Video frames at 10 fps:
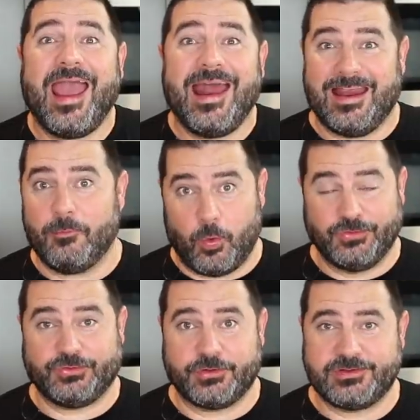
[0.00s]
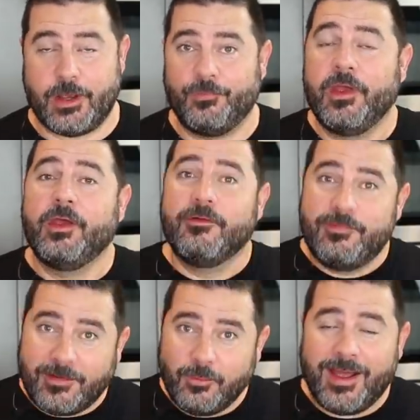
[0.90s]
adding moisture. So
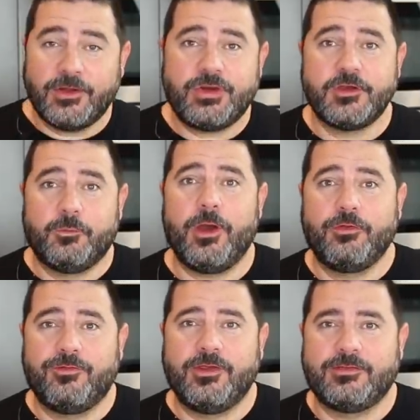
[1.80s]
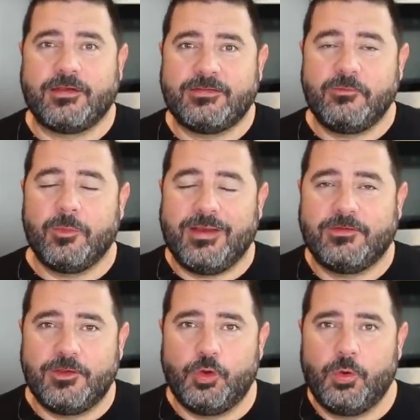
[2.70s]
that's why I chose both of these. They seem to be
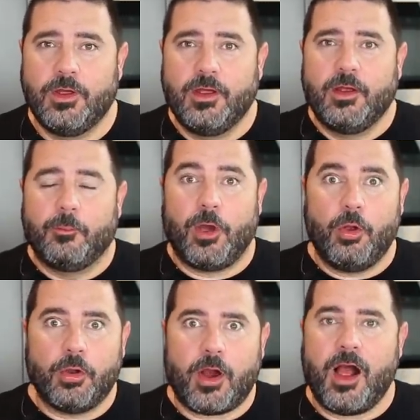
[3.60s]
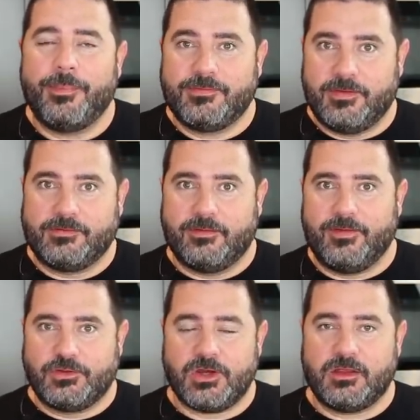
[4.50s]
two polar opposites of
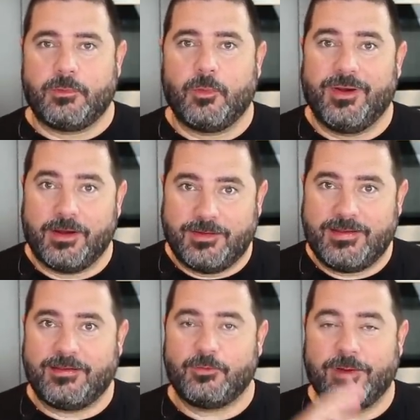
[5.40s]
each other, but we're going to test